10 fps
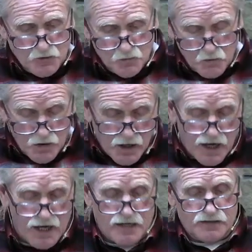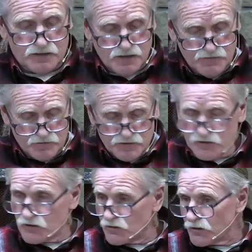Why, David,
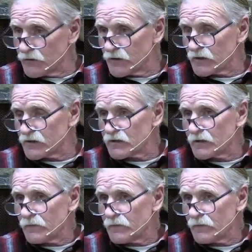did you do this?